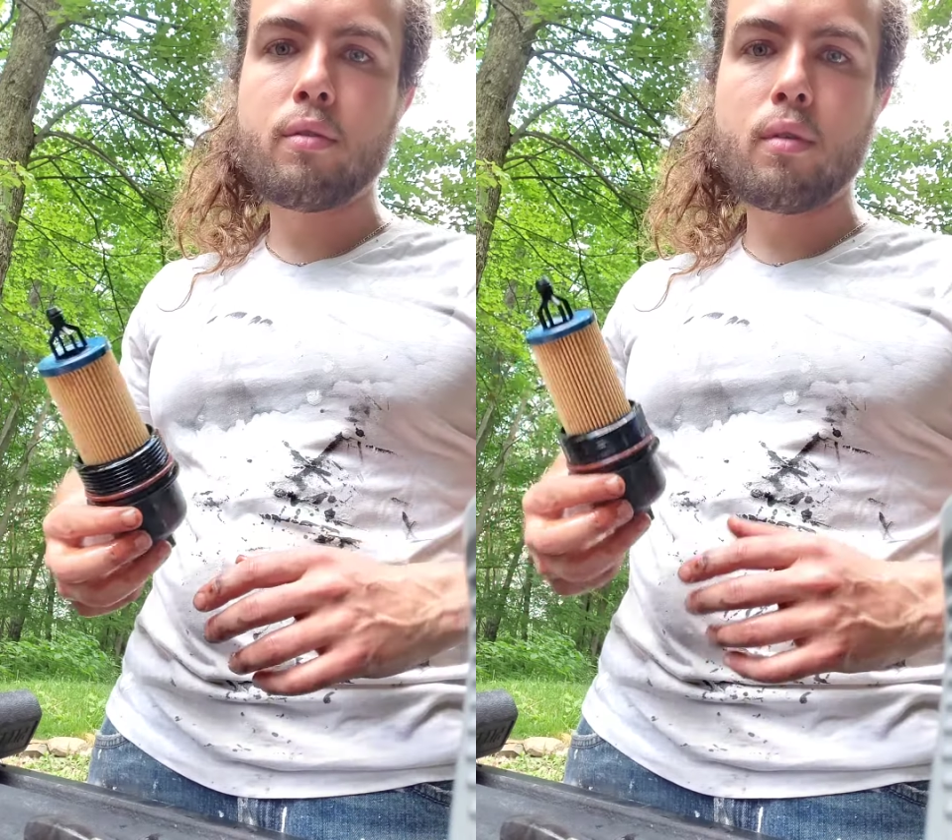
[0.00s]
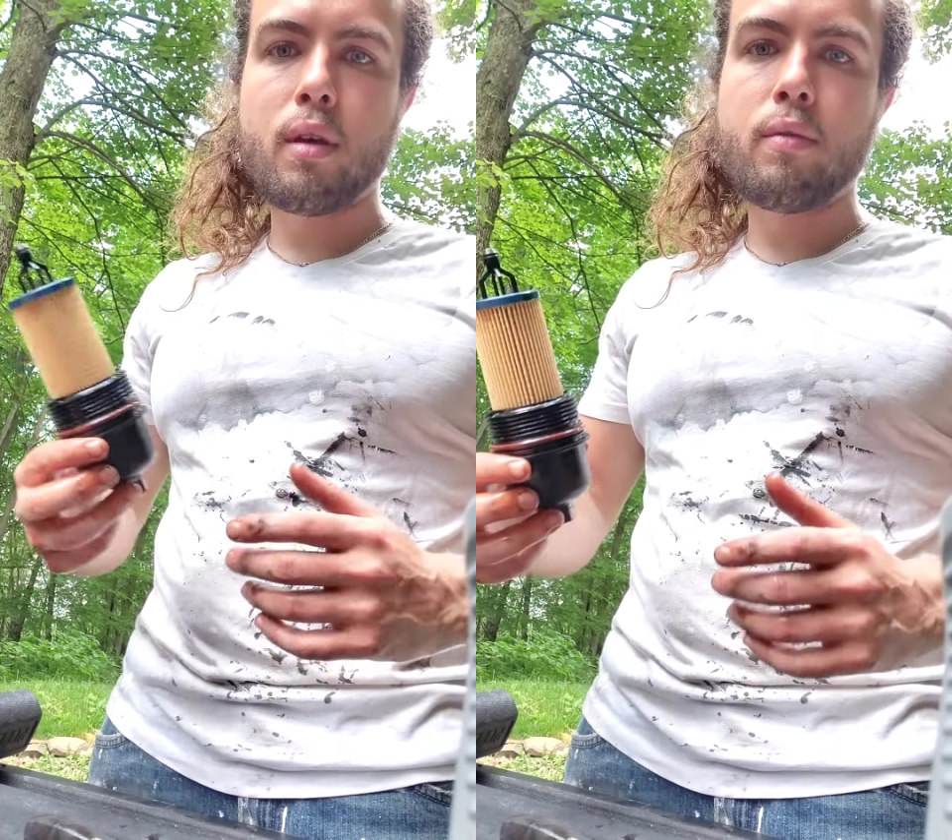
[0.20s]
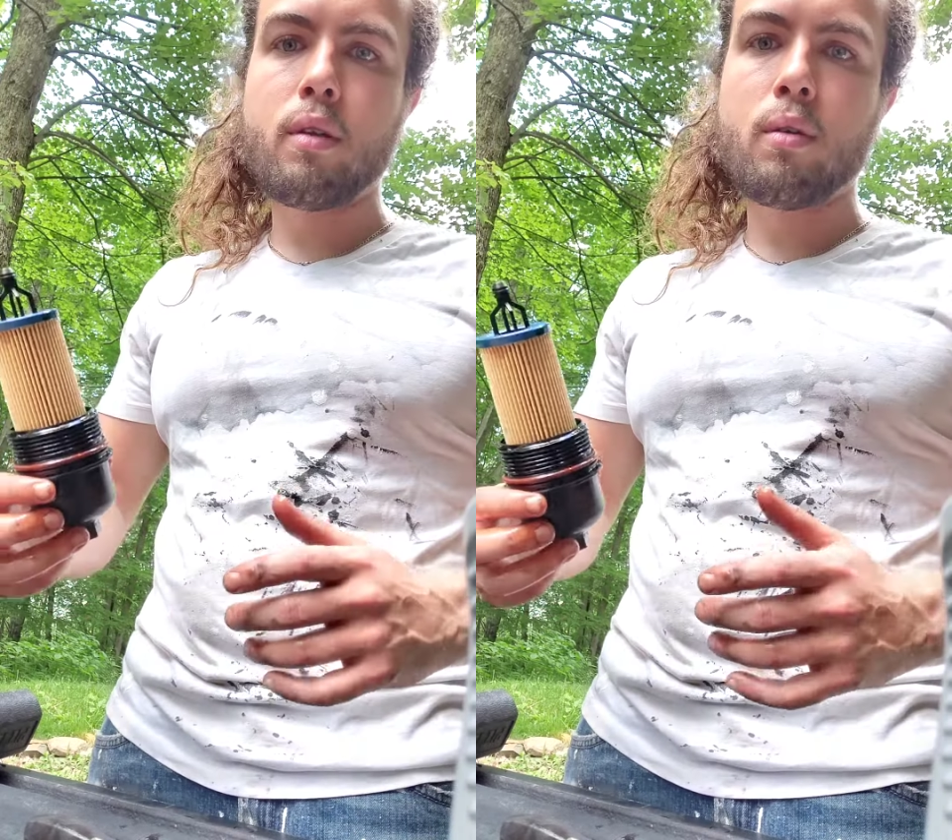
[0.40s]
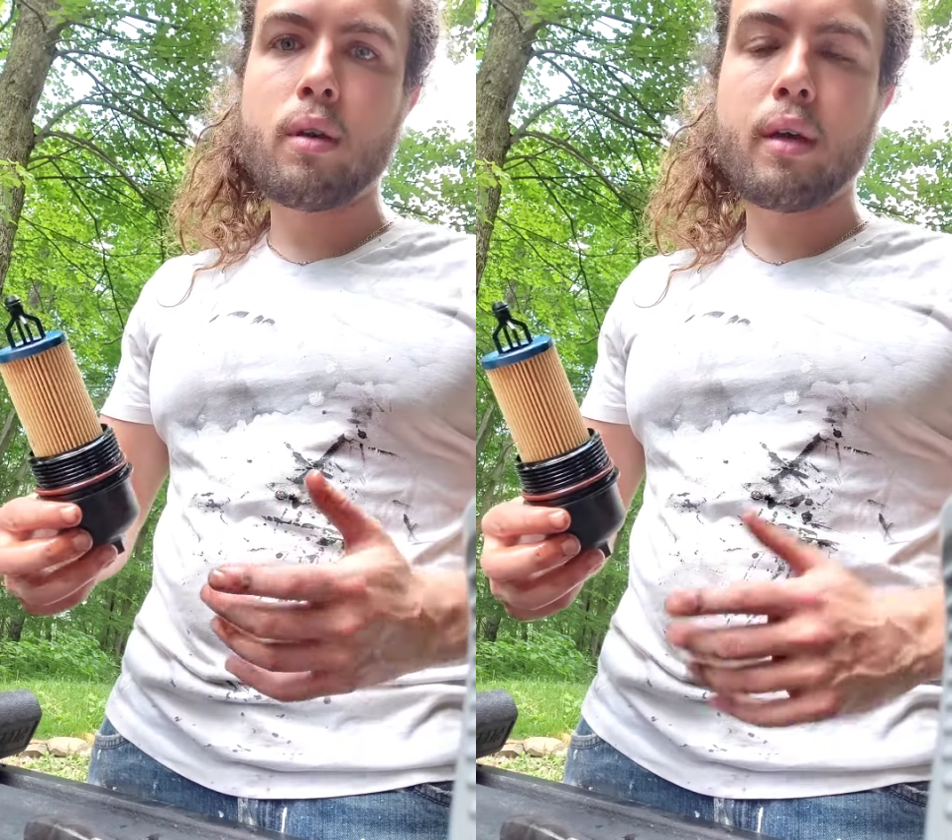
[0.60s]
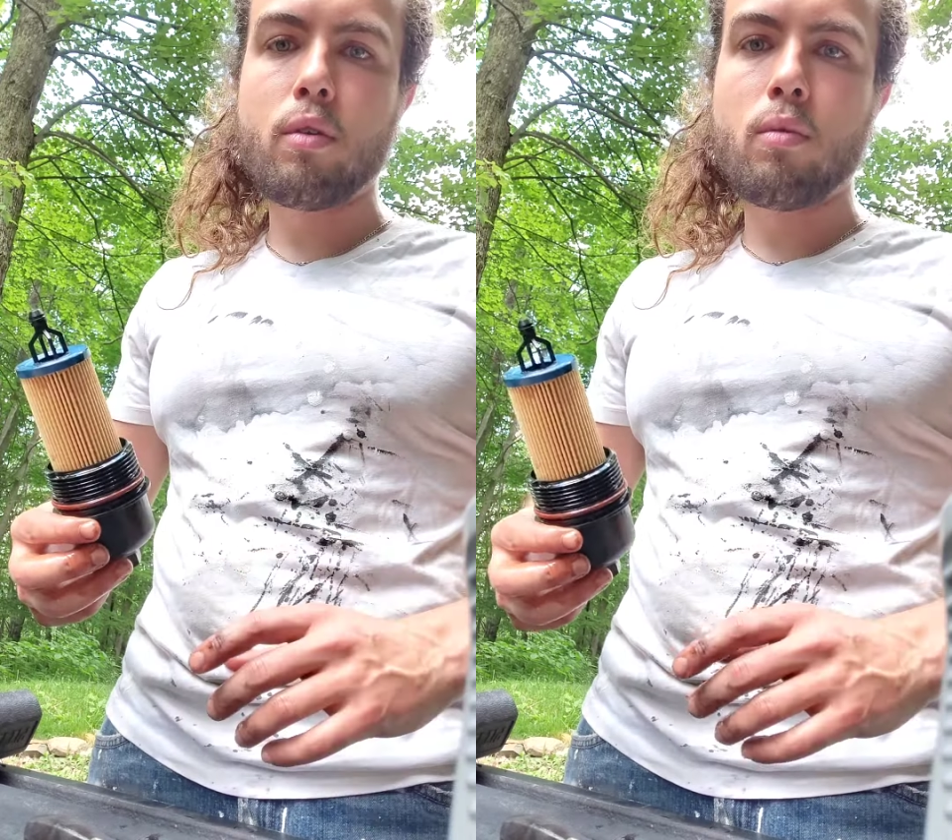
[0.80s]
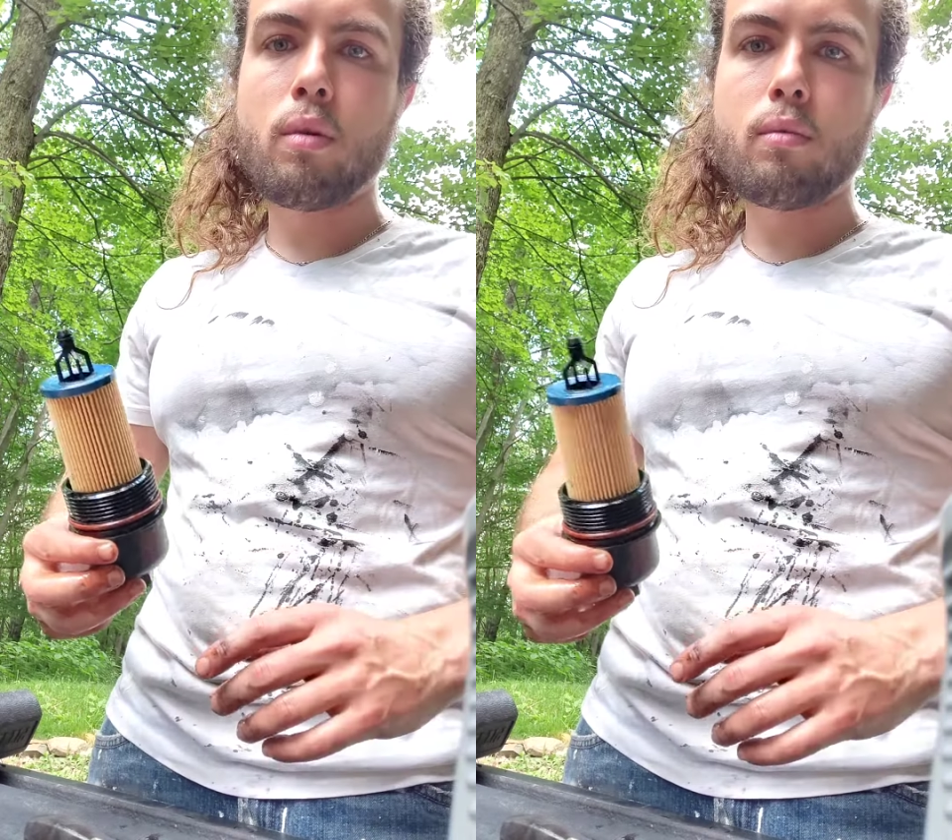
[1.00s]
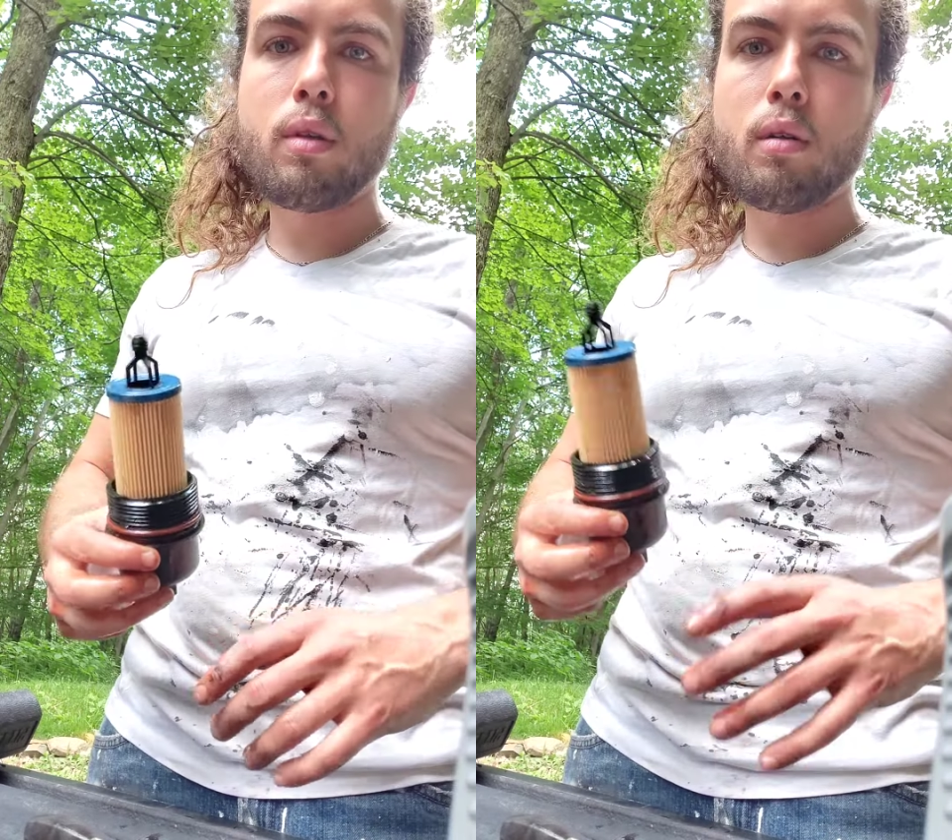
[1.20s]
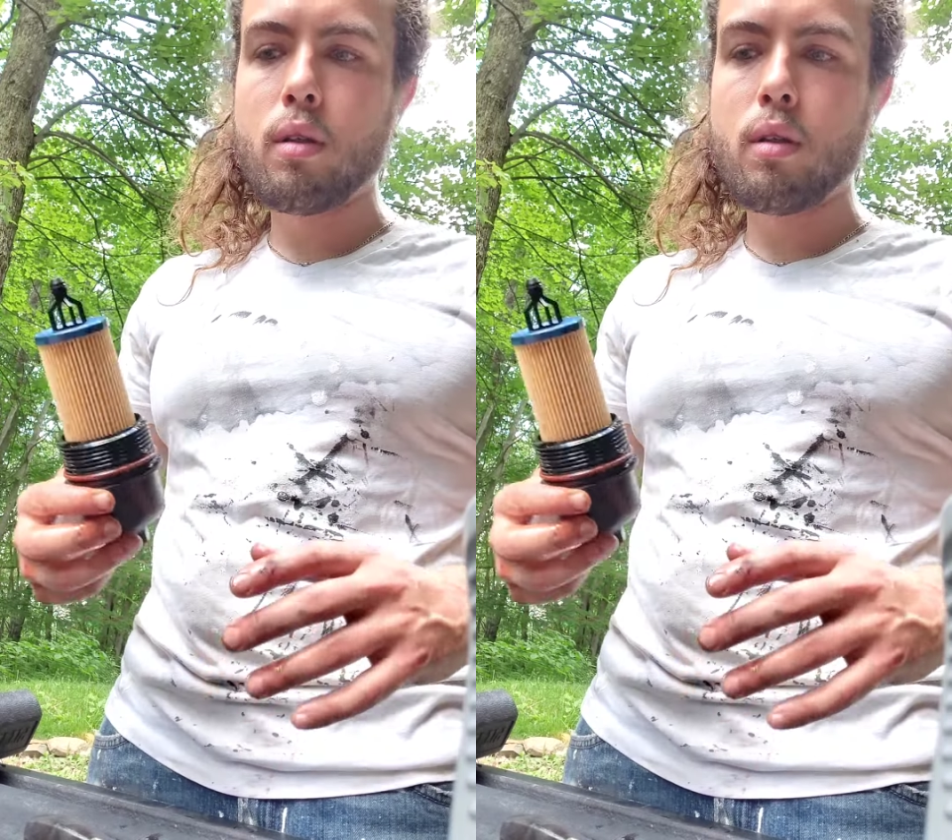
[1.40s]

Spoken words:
It's kind of annoying. I have to,